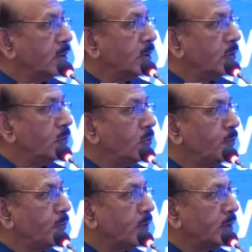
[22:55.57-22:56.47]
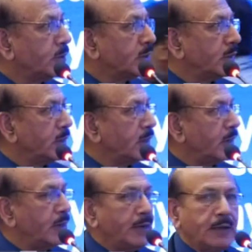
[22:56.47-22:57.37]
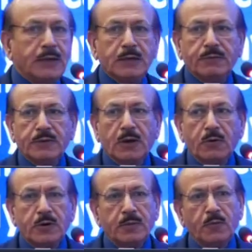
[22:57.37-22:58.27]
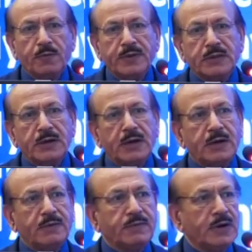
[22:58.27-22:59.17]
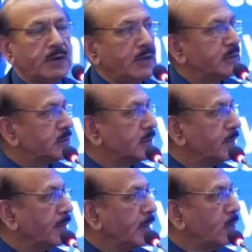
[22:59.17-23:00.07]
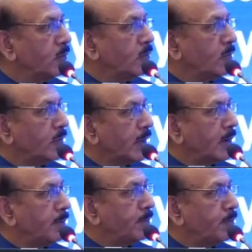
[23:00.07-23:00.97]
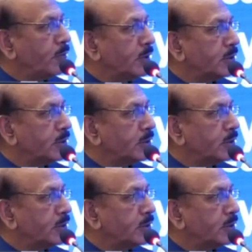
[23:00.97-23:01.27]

you put a third kidney without removing the native kidneys. You can put a